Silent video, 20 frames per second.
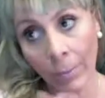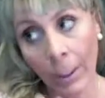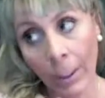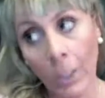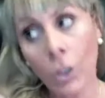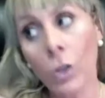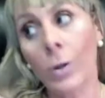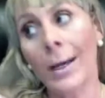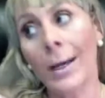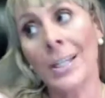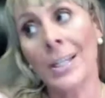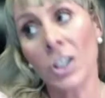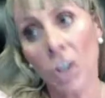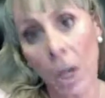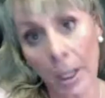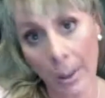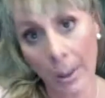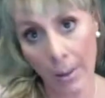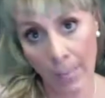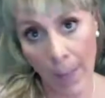you can
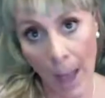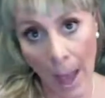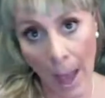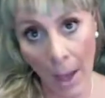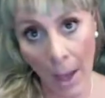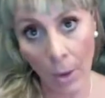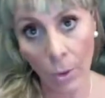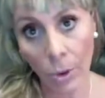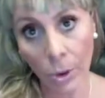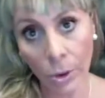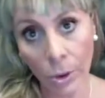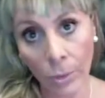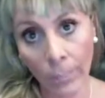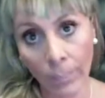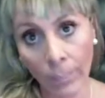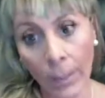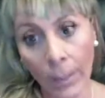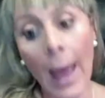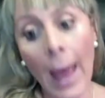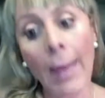shake them out,
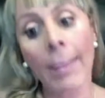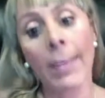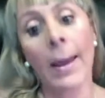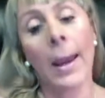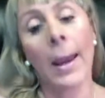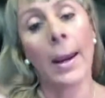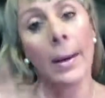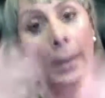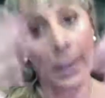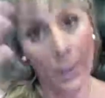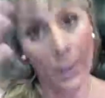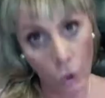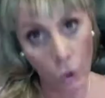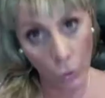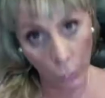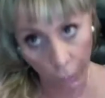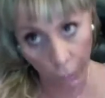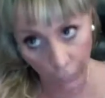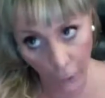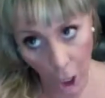and then
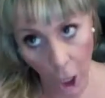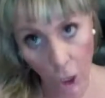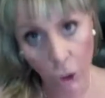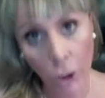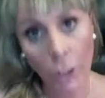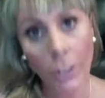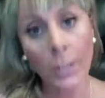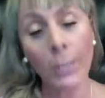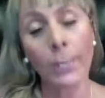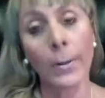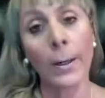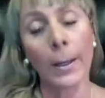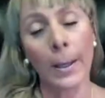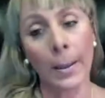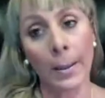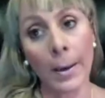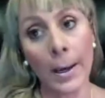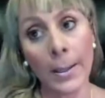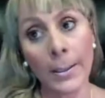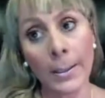you flush the
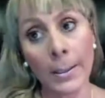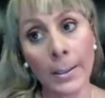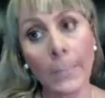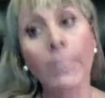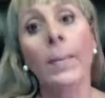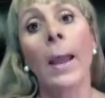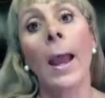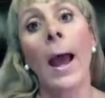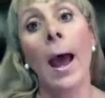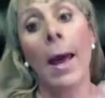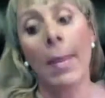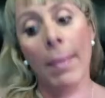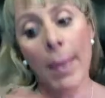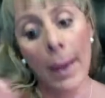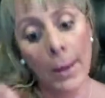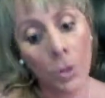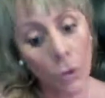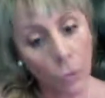meridians, and then